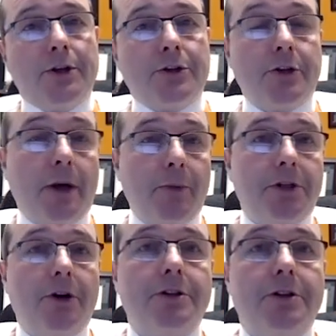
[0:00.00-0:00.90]
So then we
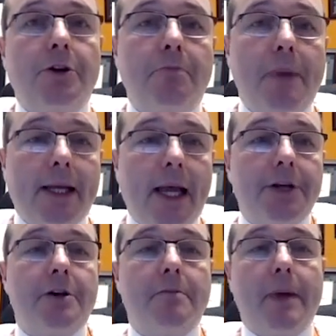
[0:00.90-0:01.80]
turn to
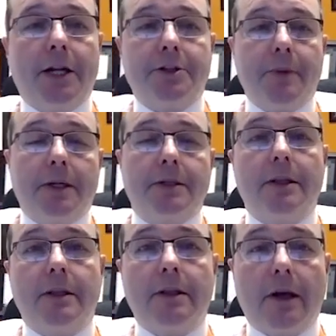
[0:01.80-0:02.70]
medication management,
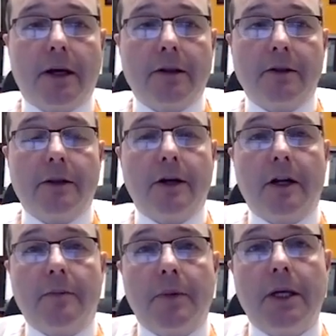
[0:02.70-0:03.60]
and there are
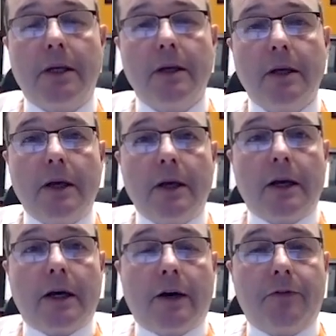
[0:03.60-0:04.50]
going to be
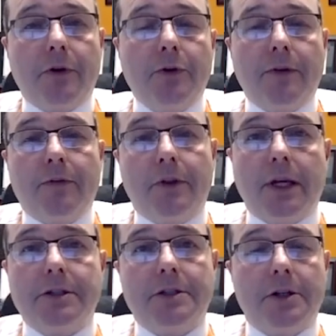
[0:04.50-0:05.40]
a few different
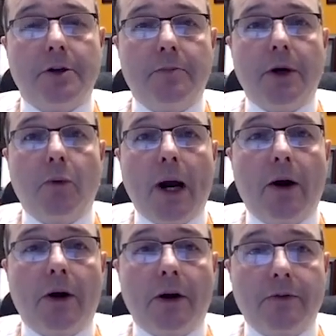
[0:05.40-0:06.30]
things to be
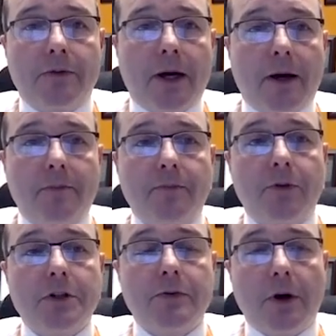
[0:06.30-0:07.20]
aware of.
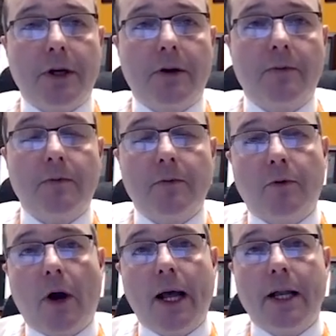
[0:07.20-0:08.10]
First of all, there are a
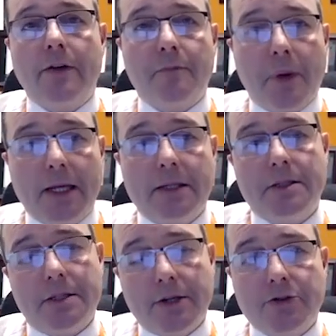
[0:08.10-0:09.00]
variety of pain
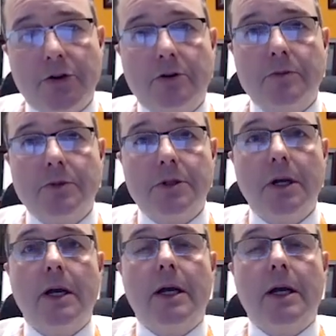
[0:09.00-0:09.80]
syndromes.